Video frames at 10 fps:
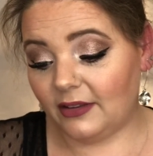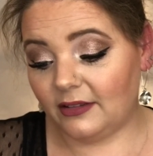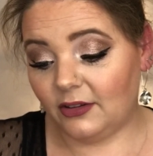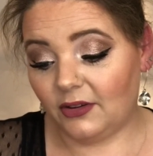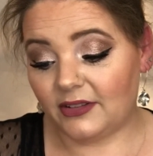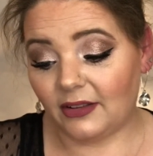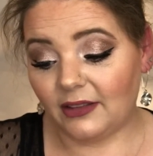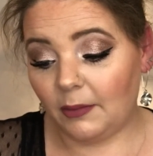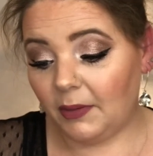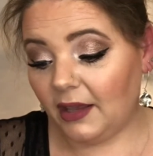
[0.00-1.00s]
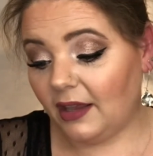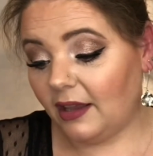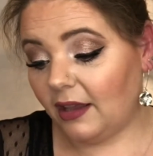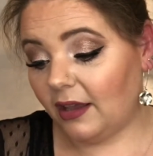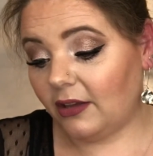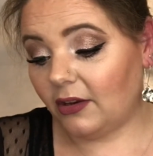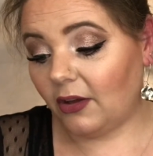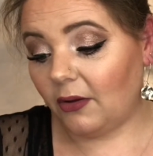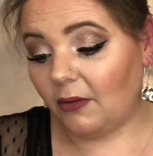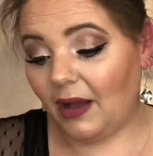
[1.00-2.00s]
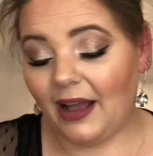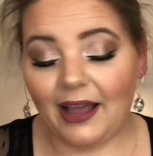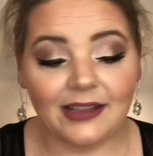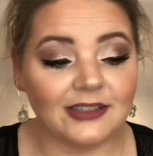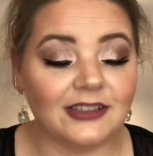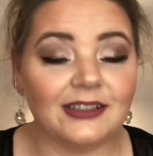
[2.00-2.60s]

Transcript: you know, is the lippy, you know, it's